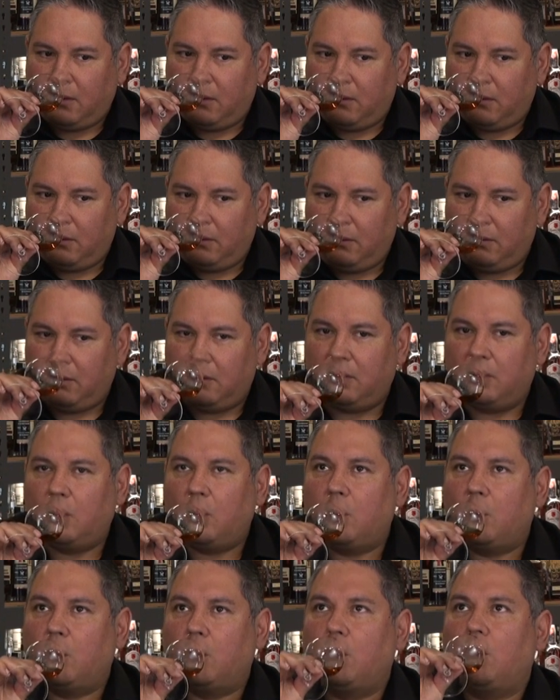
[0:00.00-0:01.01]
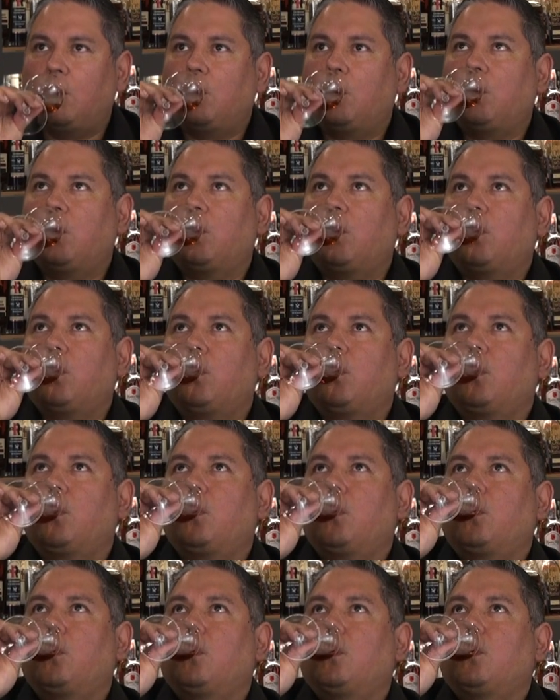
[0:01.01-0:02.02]

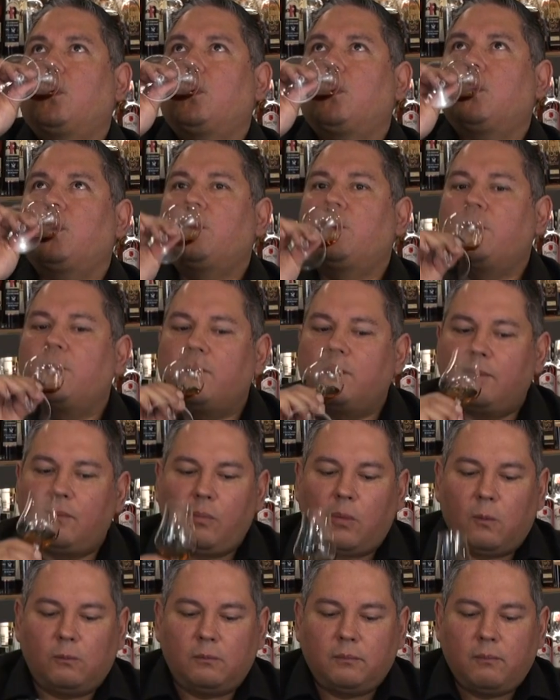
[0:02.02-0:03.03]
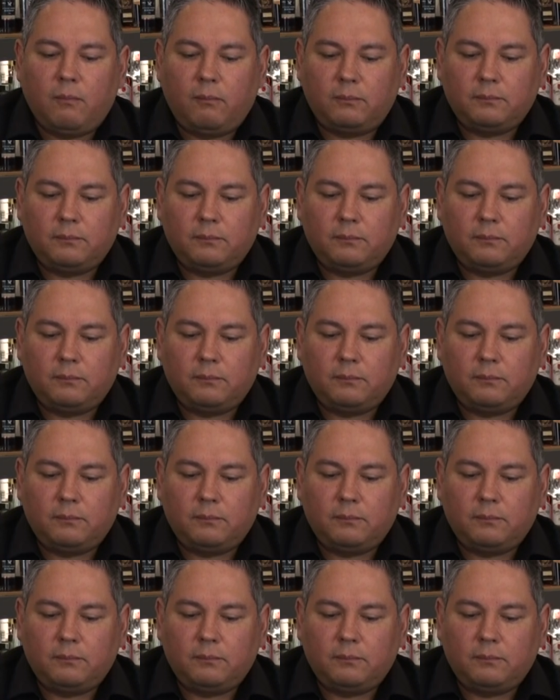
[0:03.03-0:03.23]
(no one is talking)